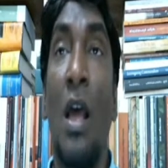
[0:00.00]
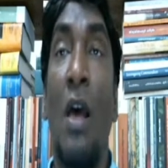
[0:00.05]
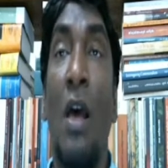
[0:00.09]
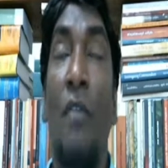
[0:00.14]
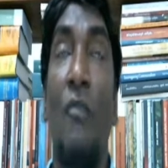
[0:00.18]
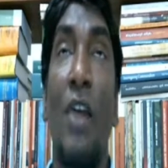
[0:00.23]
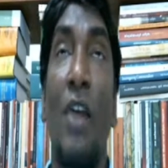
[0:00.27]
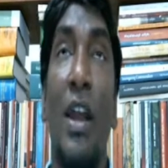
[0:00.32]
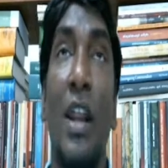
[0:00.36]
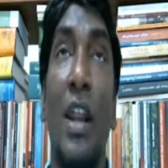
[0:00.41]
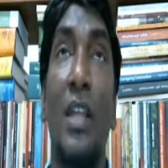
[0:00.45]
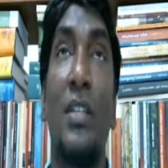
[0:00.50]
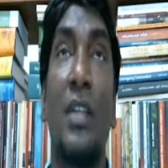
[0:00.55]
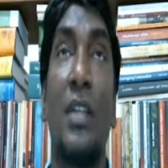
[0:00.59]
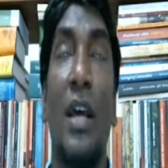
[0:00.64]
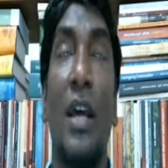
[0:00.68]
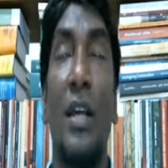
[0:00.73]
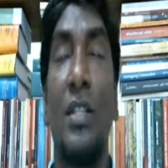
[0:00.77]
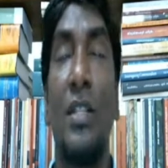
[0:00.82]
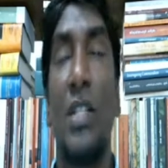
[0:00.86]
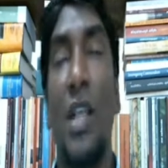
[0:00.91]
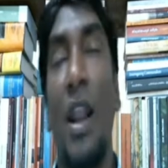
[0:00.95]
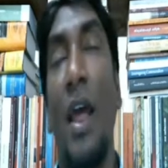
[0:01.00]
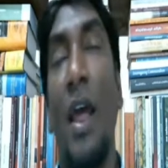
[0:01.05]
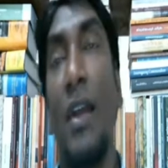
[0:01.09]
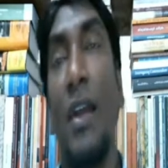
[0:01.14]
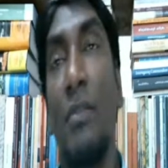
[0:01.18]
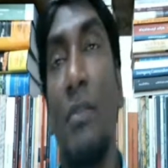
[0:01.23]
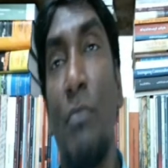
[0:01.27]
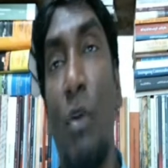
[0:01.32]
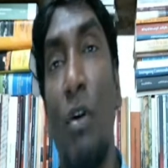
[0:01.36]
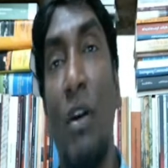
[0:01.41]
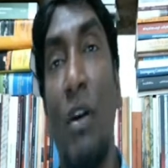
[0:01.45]
whereas a slight
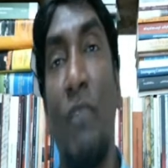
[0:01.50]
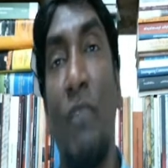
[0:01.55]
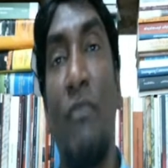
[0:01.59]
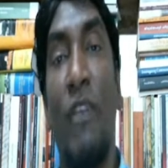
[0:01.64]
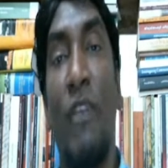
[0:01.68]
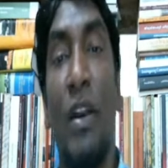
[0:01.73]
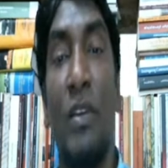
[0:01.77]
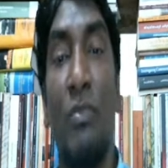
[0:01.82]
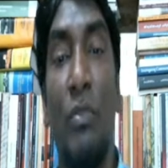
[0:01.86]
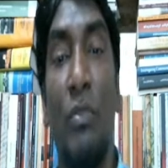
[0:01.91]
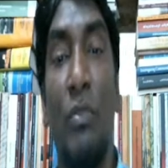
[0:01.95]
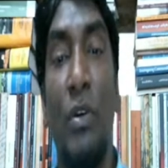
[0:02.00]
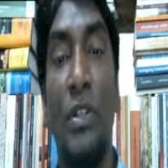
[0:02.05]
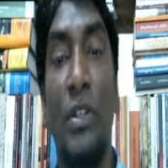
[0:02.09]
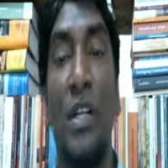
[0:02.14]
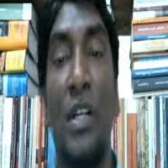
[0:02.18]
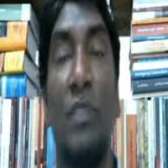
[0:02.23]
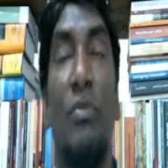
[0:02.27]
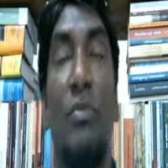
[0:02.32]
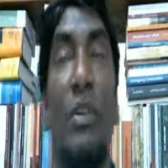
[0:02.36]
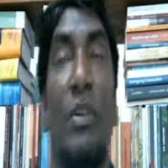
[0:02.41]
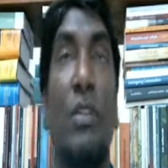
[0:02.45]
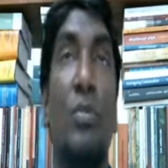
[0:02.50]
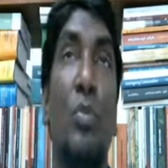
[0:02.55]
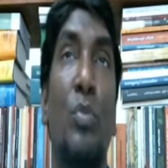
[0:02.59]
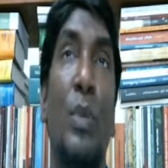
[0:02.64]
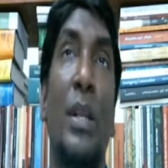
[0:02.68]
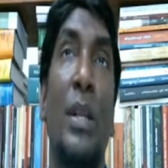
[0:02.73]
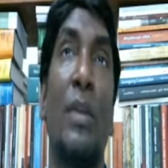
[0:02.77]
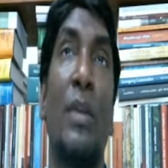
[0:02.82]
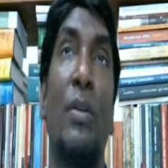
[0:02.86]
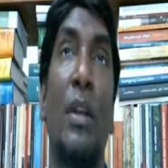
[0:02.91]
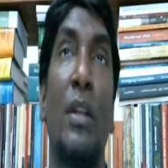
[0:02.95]
modified version which
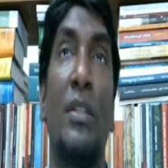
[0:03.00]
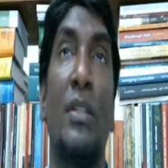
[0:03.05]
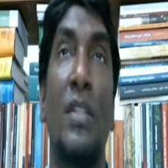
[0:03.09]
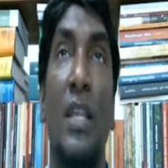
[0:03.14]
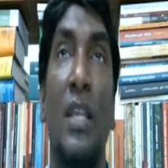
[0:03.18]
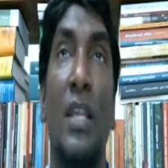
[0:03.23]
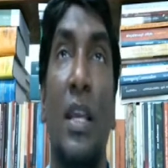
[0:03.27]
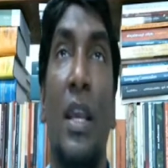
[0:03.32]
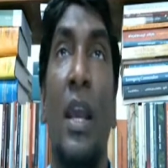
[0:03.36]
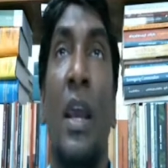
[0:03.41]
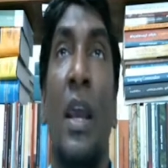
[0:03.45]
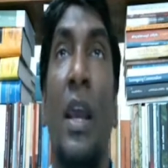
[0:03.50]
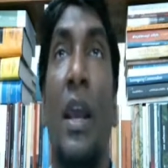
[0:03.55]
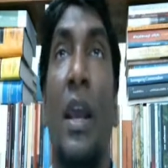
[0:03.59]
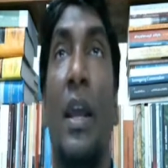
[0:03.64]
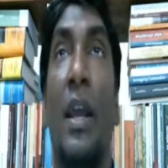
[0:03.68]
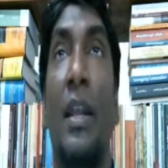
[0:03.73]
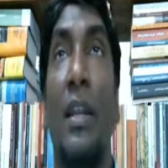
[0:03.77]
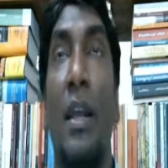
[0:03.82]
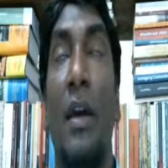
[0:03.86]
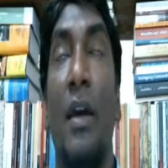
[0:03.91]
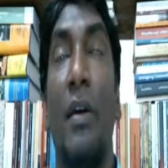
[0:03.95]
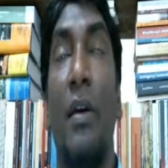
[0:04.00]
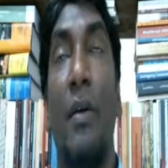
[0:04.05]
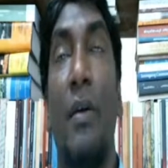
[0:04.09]
we will see in a,